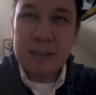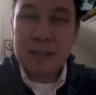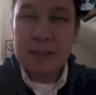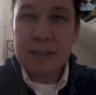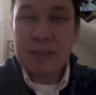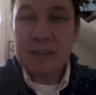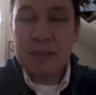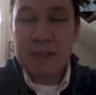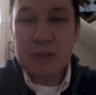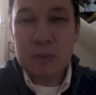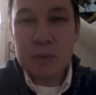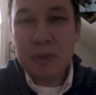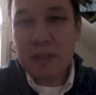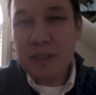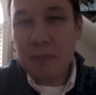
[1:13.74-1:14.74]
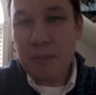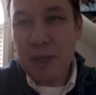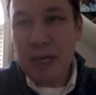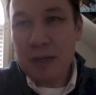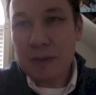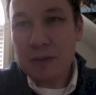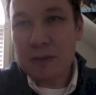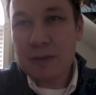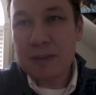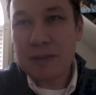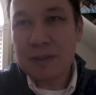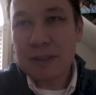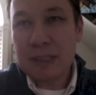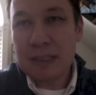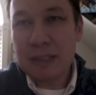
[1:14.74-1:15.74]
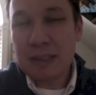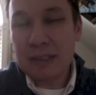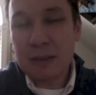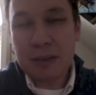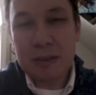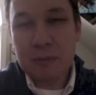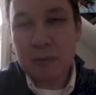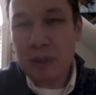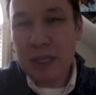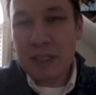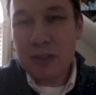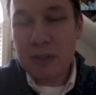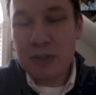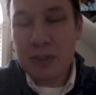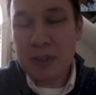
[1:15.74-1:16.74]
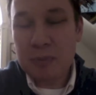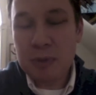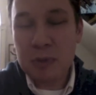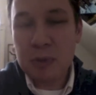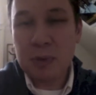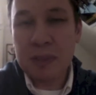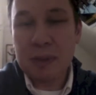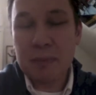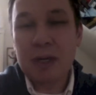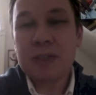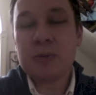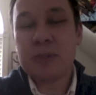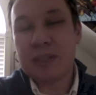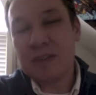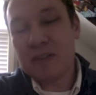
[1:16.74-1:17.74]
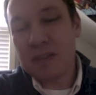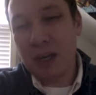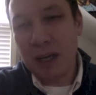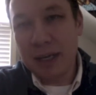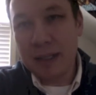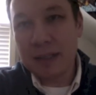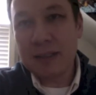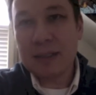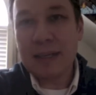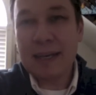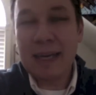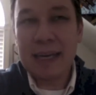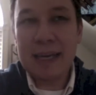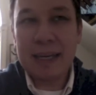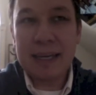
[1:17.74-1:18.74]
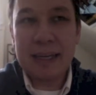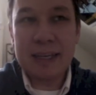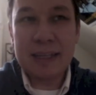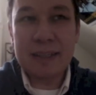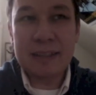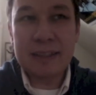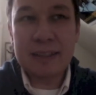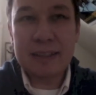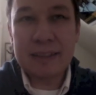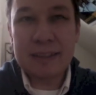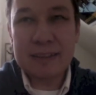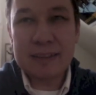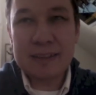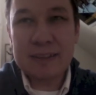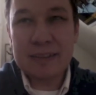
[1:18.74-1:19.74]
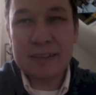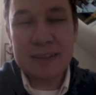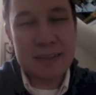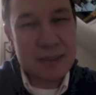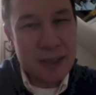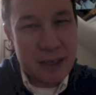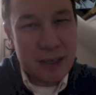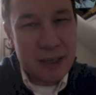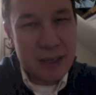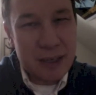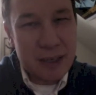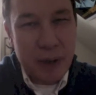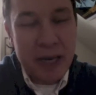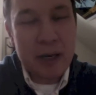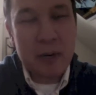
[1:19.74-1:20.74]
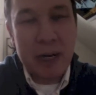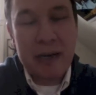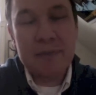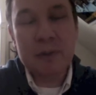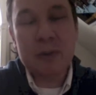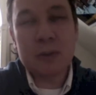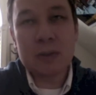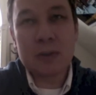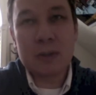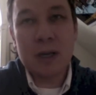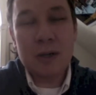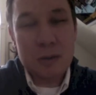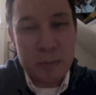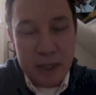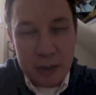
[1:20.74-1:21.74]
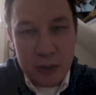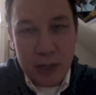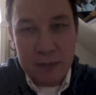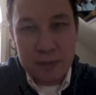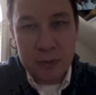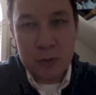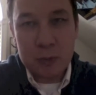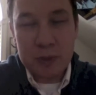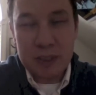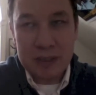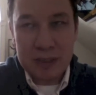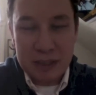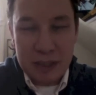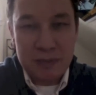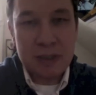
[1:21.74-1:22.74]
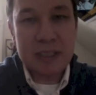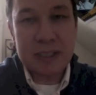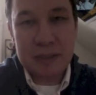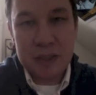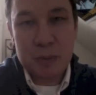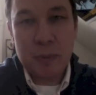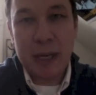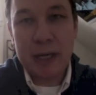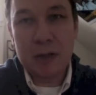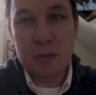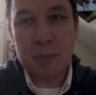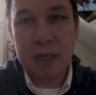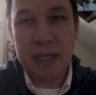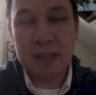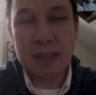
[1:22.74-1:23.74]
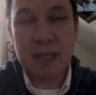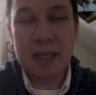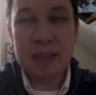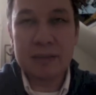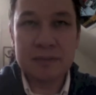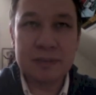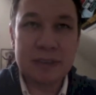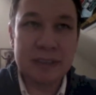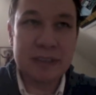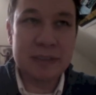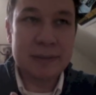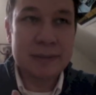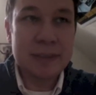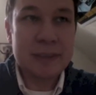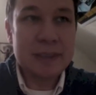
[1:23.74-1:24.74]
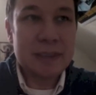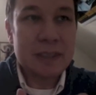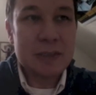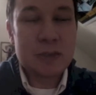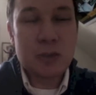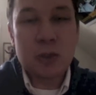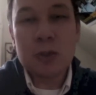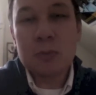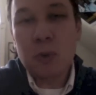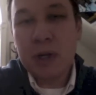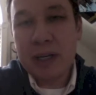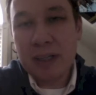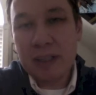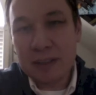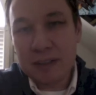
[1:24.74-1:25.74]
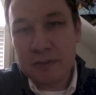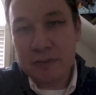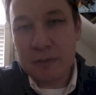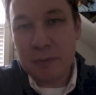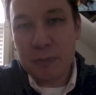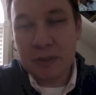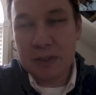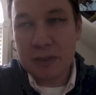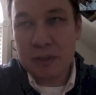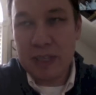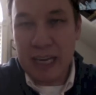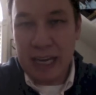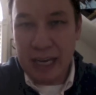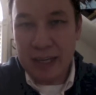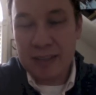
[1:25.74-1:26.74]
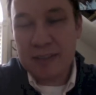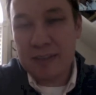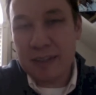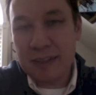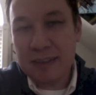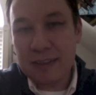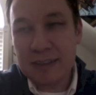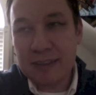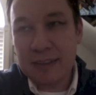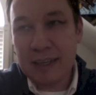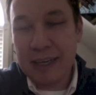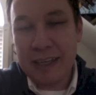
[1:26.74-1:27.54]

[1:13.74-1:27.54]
it's really about a relationship between a mother and a son. And it's not biographical or autobiographical, but it's definitely inspired by a lot of turmoil and familial angst that I